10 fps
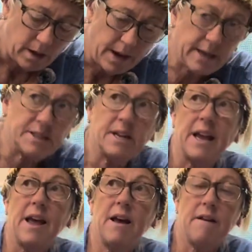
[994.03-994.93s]
Next, I
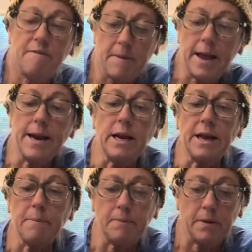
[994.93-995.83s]
have my
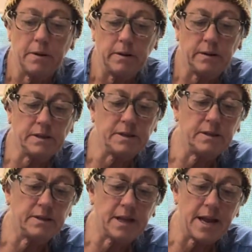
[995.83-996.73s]
headlamp. This
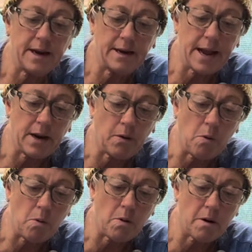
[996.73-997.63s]
is a
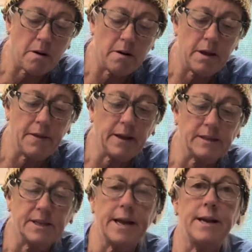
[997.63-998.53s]
Nightcore. I think
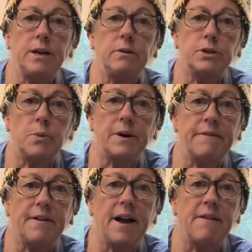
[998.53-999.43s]
it's an NU25.
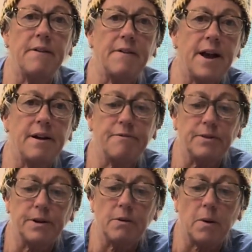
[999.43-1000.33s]
I've had it for
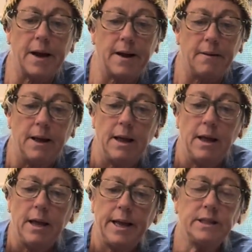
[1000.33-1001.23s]
a little while.
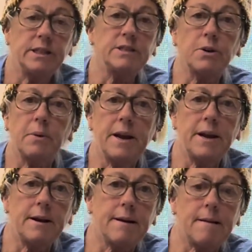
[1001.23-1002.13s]
It does
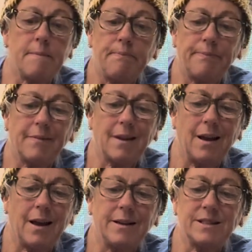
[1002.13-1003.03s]
great.
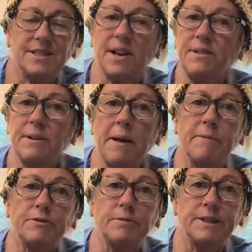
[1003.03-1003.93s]
I seldom
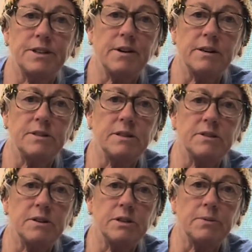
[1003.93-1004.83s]
have to recharge this
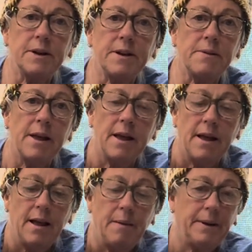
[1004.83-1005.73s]
on trail
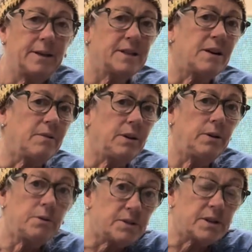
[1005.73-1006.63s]
because I don't
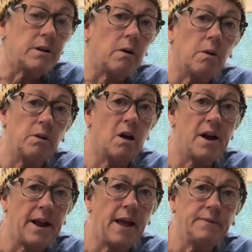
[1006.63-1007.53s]
use it a whole
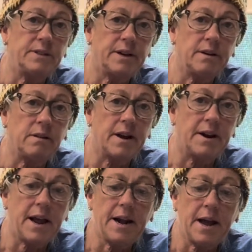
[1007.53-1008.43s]
lot. I haven't done a lot of
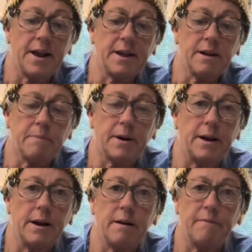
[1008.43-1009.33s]
night hiking,
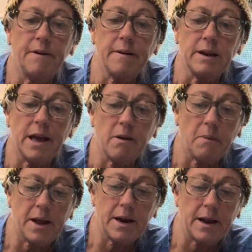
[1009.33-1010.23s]
but very
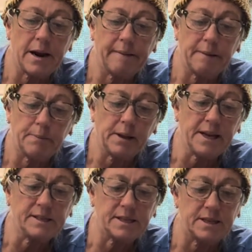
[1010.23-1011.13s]
lightweight, and I
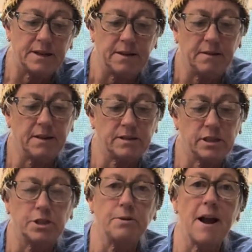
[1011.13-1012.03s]
replaced the
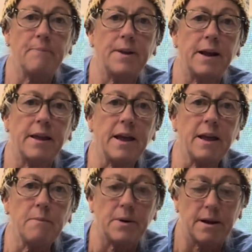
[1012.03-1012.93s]
strap that it
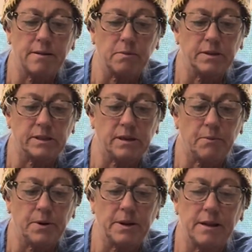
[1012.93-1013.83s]
came with some
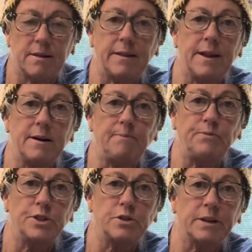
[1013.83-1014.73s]
really thin,
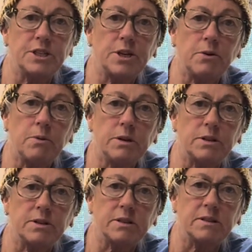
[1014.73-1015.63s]
stretchy cord
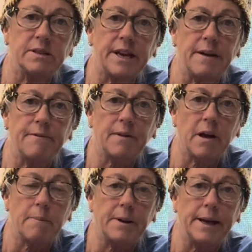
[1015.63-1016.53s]
just to save a
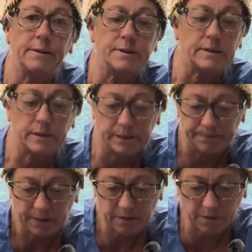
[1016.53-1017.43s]
couple ounces
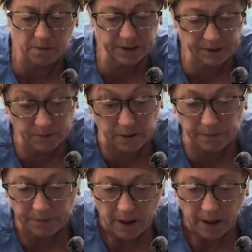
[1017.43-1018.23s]
for what it's worth.